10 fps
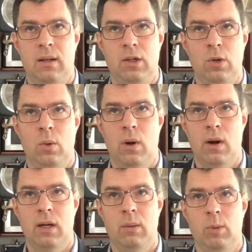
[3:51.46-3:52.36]
you
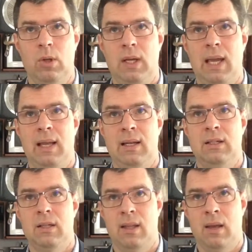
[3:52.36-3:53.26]
are
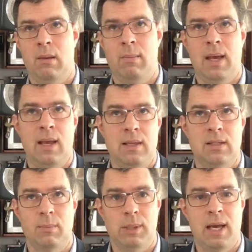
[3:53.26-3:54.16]
communicating to them
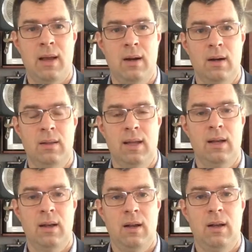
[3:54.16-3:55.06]
as a planner
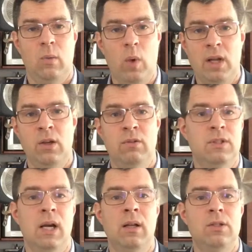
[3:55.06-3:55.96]
that what
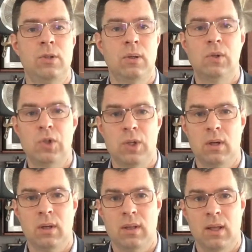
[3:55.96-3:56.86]
you've done to
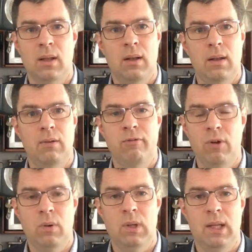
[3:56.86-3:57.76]
ensure that the
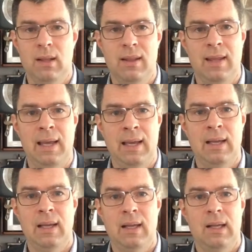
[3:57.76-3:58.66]
food that
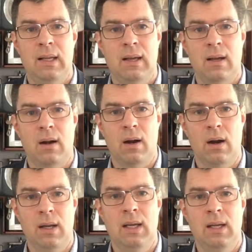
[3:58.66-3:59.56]
they
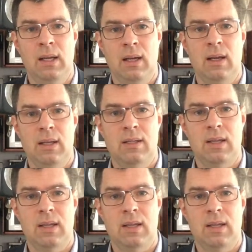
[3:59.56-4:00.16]
are eating is